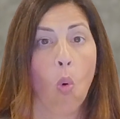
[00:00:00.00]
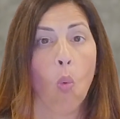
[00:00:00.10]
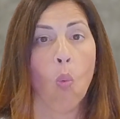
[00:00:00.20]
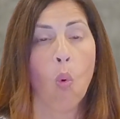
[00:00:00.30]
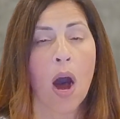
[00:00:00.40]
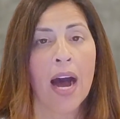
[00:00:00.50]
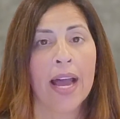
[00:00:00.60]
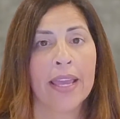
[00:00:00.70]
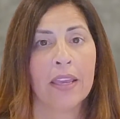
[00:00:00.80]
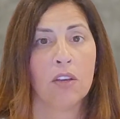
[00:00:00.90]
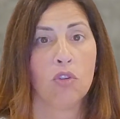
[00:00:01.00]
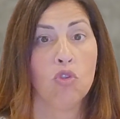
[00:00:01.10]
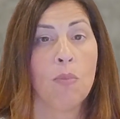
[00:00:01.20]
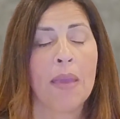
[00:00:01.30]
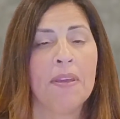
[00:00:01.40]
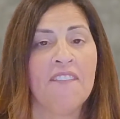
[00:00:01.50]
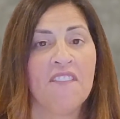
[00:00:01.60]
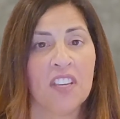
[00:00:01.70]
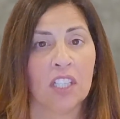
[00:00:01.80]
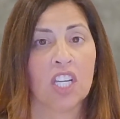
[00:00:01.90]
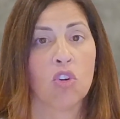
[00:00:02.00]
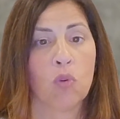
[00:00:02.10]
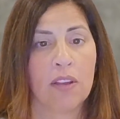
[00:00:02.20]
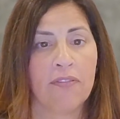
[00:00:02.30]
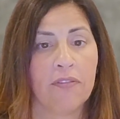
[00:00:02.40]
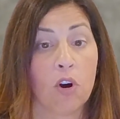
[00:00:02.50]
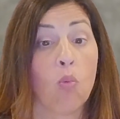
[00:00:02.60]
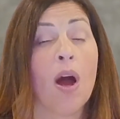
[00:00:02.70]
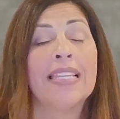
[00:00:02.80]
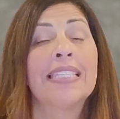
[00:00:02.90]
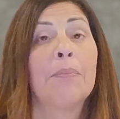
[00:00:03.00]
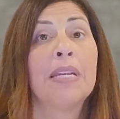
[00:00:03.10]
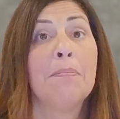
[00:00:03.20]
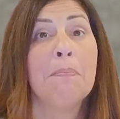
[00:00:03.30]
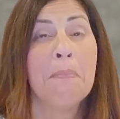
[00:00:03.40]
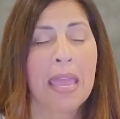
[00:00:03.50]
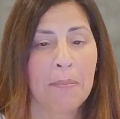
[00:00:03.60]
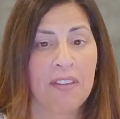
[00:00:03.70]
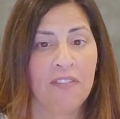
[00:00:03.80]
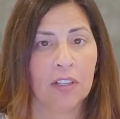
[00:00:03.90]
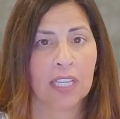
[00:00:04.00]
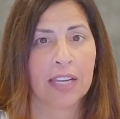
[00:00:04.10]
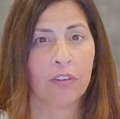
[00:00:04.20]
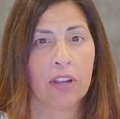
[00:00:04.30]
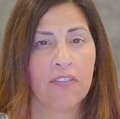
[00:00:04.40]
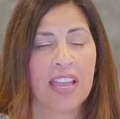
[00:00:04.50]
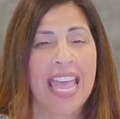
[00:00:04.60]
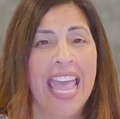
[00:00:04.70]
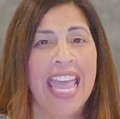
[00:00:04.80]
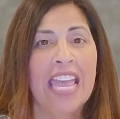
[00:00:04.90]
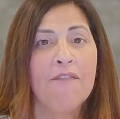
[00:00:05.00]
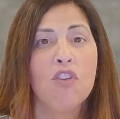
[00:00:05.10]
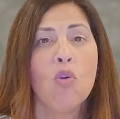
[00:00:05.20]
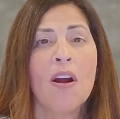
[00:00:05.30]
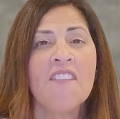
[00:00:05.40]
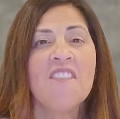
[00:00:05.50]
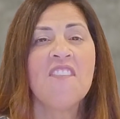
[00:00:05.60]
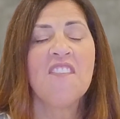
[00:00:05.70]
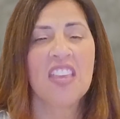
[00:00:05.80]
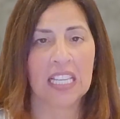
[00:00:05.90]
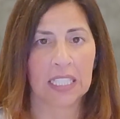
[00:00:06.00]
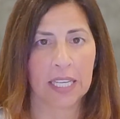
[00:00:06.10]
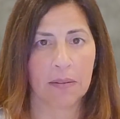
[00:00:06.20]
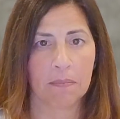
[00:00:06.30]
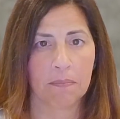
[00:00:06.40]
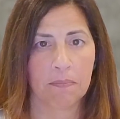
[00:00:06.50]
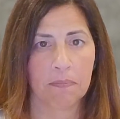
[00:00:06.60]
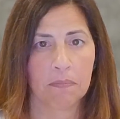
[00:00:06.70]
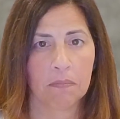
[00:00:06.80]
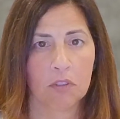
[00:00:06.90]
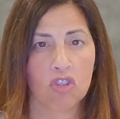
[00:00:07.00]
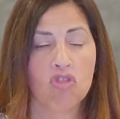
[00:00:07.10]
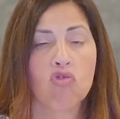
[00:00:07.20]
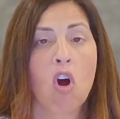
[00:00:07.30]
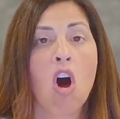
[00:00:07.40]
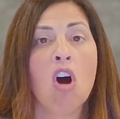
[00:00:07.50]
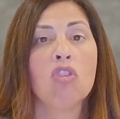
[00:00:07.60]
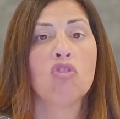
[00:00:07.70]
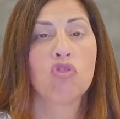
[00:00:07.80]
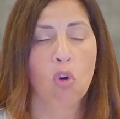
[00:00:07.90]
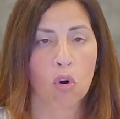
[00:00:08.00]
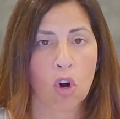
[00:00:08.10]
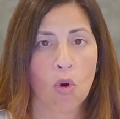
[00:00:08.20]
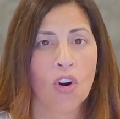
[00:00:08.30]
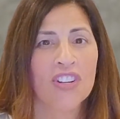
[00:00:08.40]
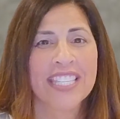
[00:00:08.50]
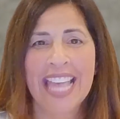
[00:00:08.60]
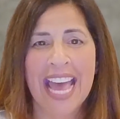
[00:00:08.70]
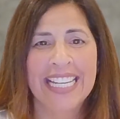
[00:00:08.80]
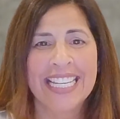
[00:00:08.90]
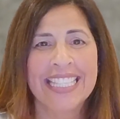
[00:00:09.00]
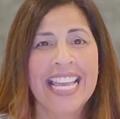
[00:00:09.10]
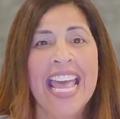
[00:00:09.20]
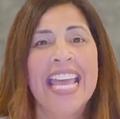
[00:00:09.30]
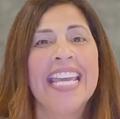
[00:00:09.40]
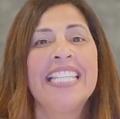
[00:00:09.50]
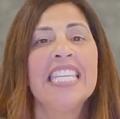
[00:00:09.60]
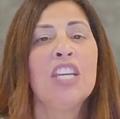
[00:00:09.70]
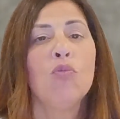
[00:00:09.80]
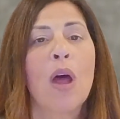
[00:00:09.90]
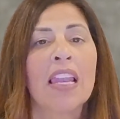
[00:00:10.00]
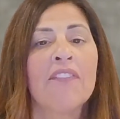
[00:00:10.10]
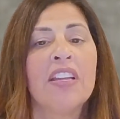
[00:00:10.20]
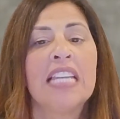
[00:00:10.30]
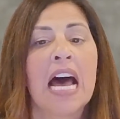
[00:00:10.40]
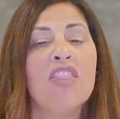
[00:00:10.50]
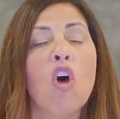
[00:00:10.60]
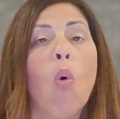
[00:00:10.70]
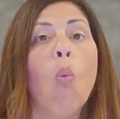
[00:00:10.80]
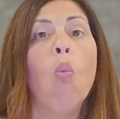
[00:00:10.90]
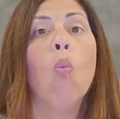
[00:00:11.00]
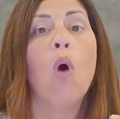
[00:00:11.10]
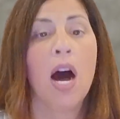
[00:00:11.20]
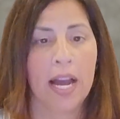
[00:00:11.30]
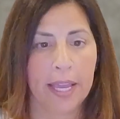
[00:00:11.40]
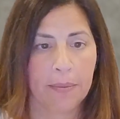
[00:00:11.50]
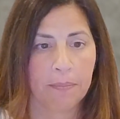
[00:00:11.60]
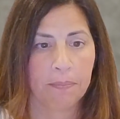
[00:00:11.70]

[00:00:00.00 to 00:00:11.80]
why you may be feeling grief or why somebody may be feeling grief. If you are feeling strong sorrow or sadness, it's irrelevant the why.